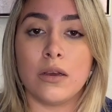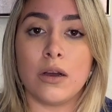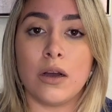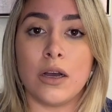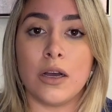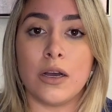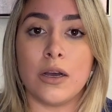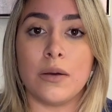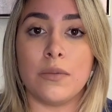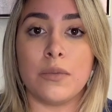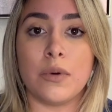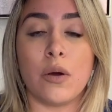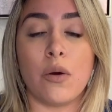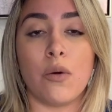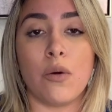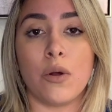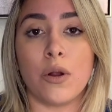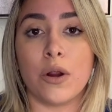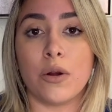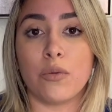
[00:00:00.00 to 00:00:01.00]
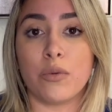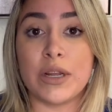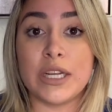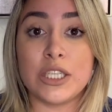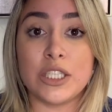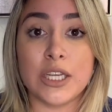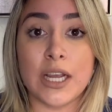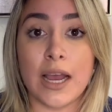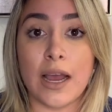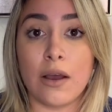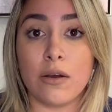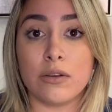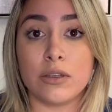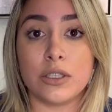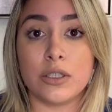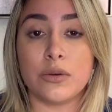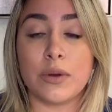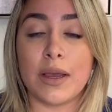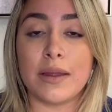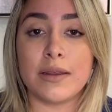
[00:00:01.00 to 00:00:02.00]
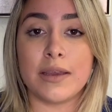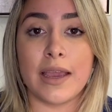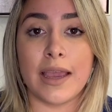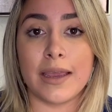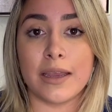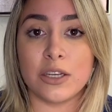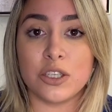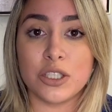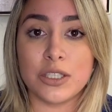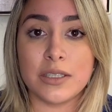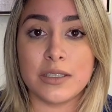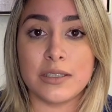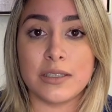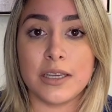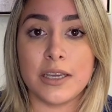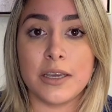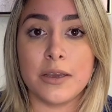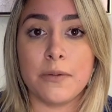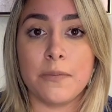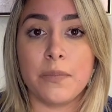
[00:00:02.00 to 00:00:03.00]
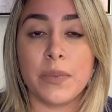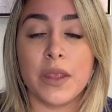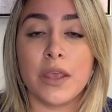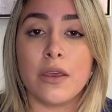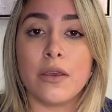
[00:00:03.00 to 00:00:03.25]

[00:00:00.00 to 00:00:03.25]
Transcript: or reach out to any agency,